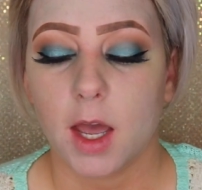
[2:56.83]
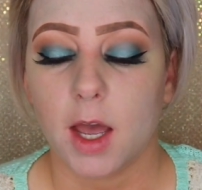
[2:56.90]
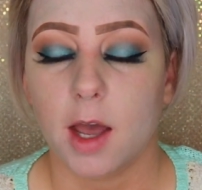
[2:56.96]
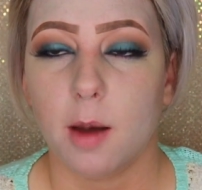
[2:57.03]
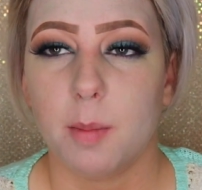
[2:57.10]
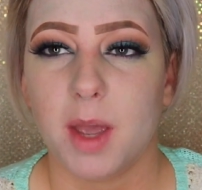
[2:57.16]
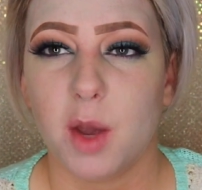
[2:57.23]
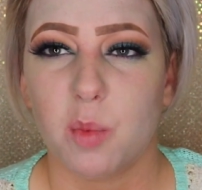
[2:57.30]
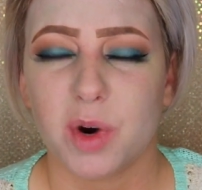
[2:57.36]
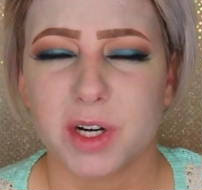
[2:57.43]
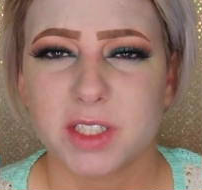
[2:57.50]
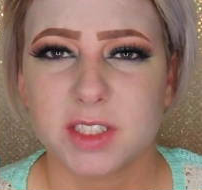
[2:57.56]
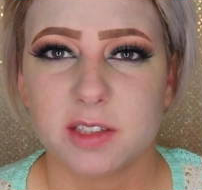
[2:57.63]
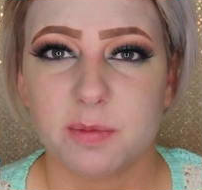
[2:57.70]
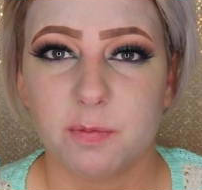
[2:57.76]
It
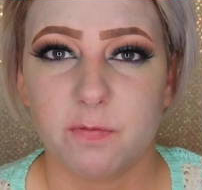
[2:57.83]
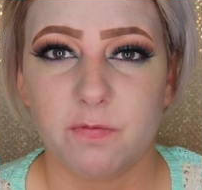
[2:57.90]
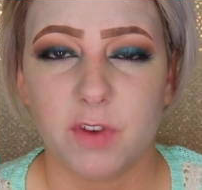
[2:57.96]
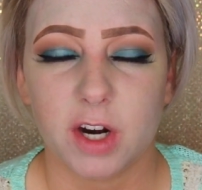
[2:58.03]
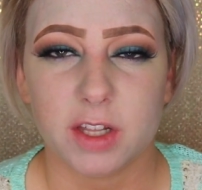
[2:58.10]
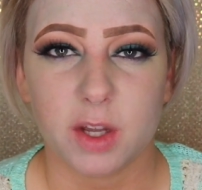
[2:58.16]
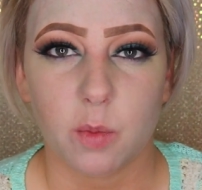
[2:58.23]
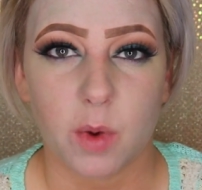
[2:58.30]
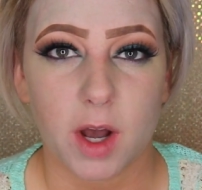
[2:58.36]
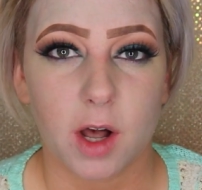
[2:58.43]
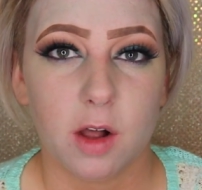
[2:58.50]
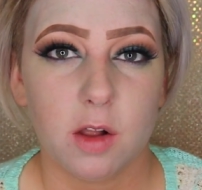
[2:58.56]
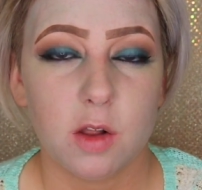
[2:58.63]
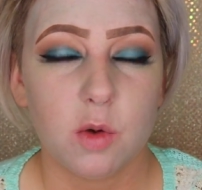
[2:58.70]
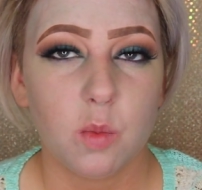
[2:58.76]
works fairly
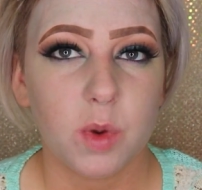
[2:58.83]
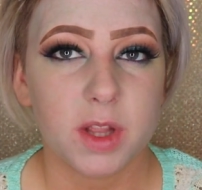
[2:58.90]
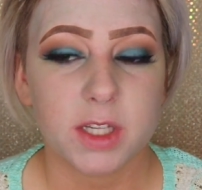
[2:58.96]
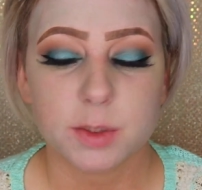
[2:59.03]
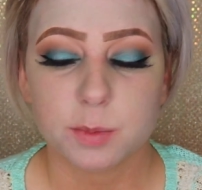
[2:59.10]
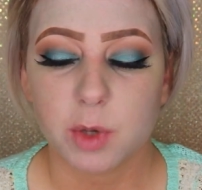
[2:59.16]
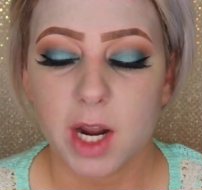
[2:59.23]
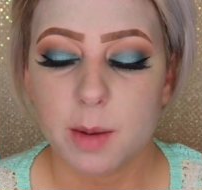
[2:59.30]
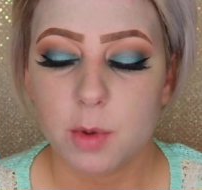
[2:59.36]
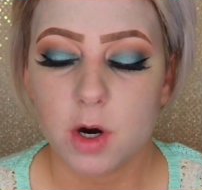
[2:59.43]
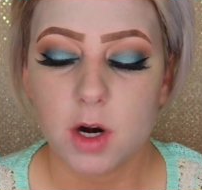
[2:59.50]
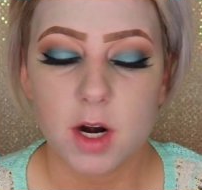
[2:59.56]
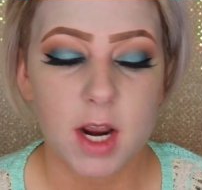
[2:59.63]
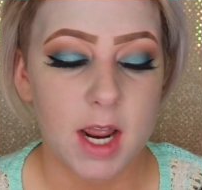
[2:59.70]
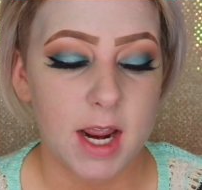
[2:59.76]
well with this primer,